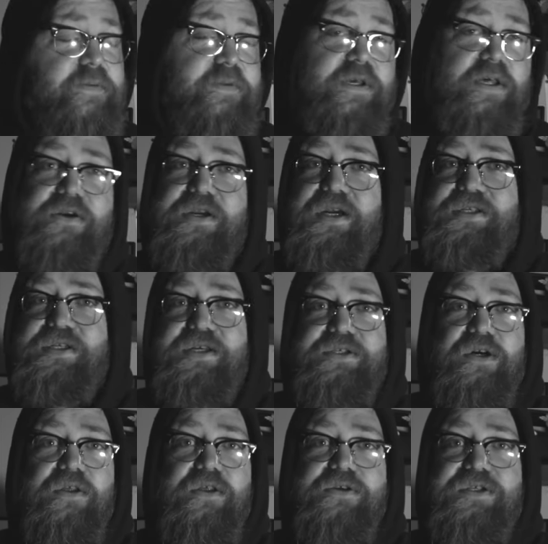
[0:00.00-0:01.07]
Some of the other
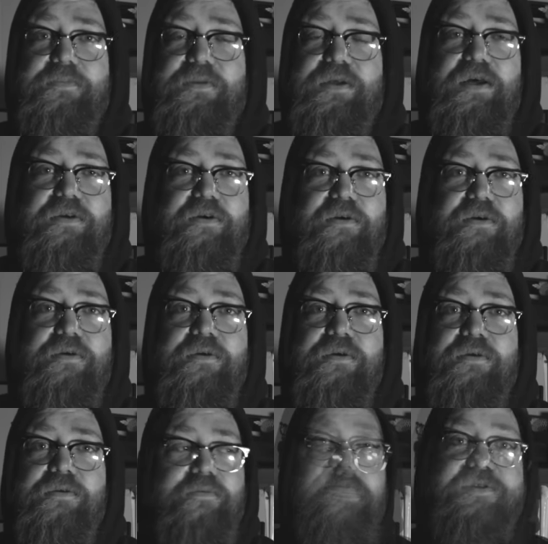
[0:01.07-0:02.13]
kids I saw there, some of the
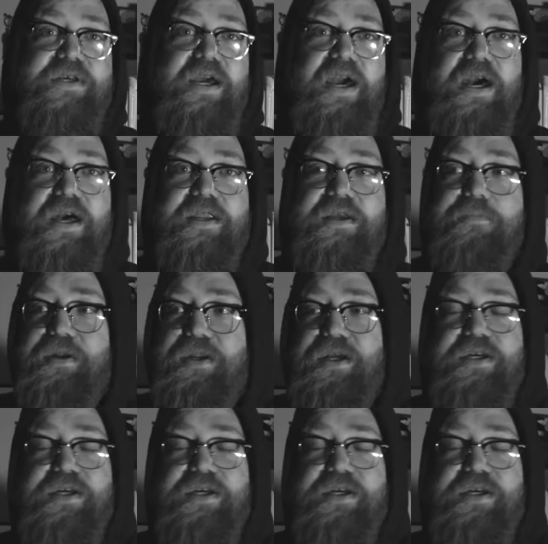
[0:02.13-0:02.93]
other problems they had.